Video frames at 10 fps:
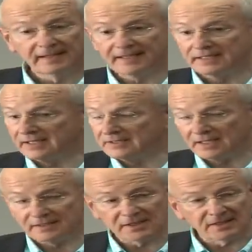
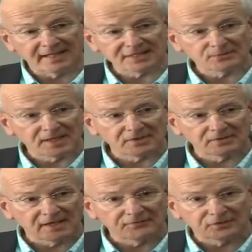And that's why
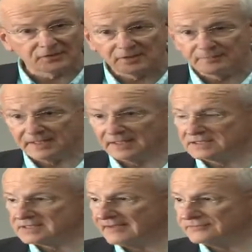if you're going to be an
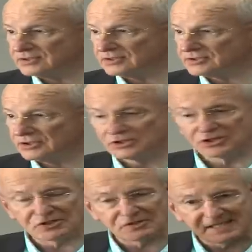esophageal
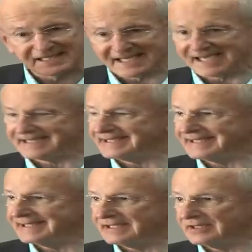surgeon, you got to
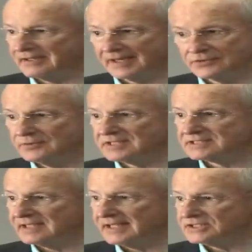get in there and do the
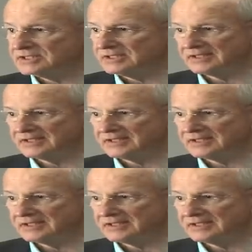selection.